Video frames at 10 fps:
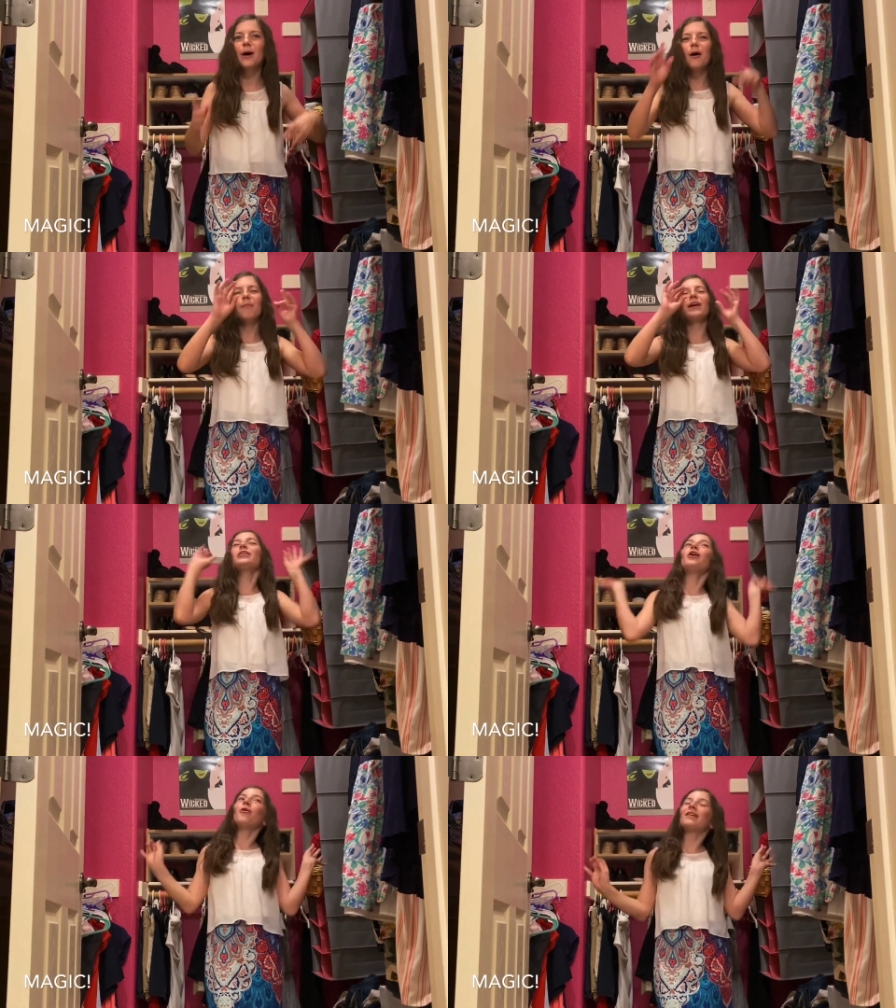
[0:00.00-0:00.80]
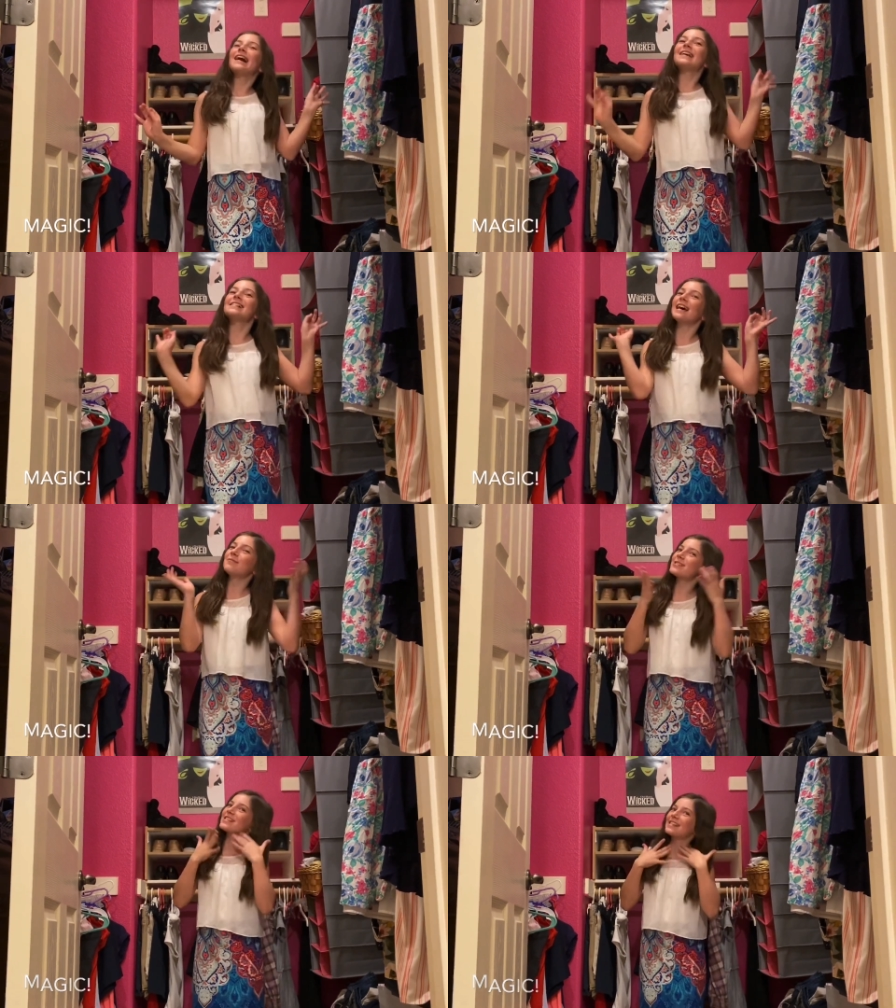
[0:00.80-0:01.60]
but no guys, I'm
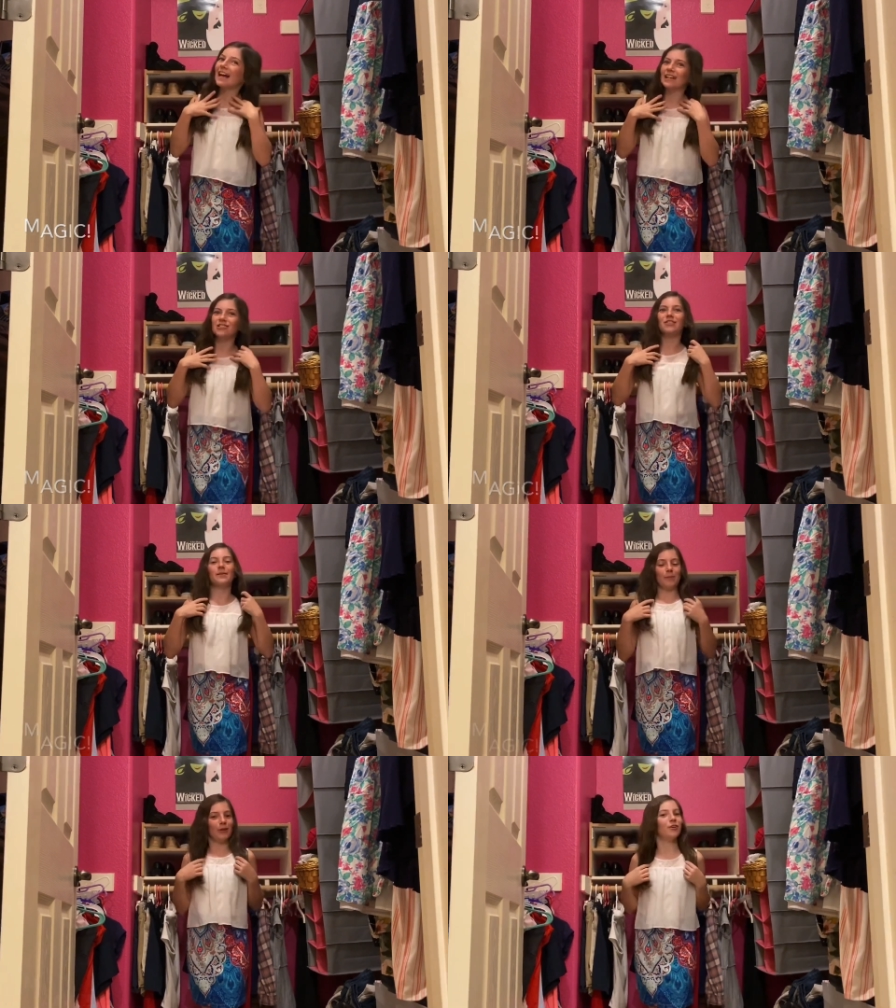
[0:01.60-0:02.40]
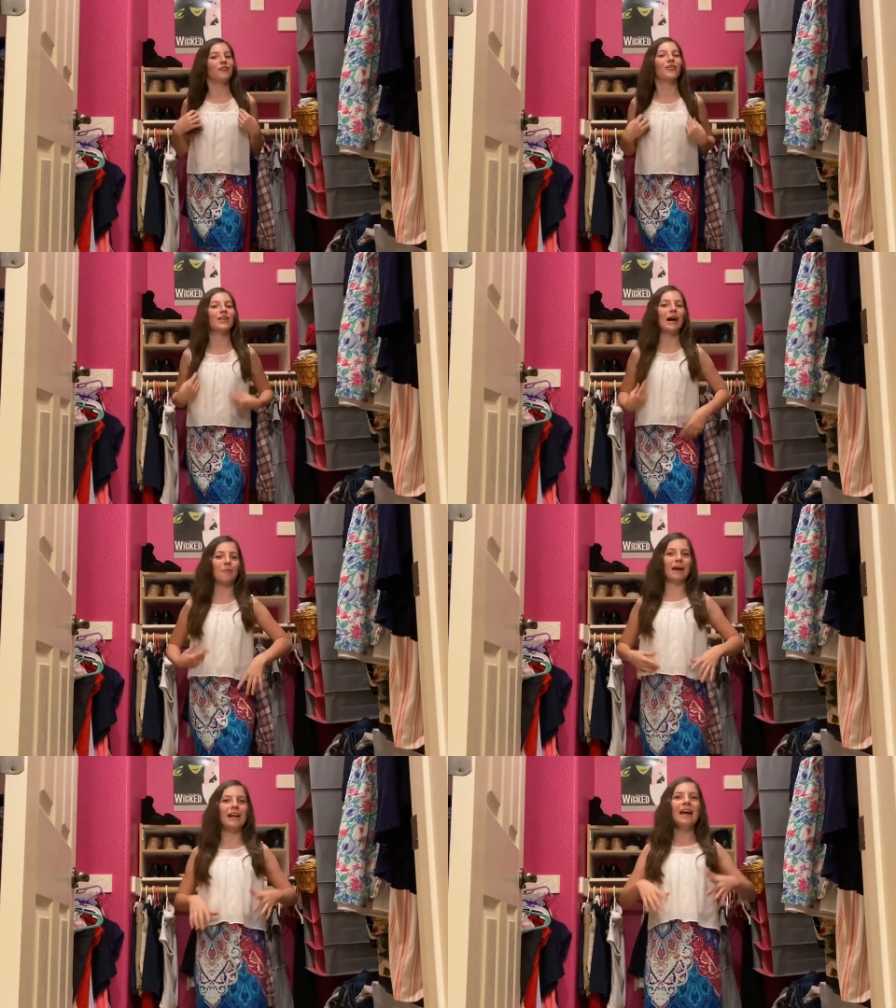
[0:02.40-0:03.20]
just naturally beautiful that way.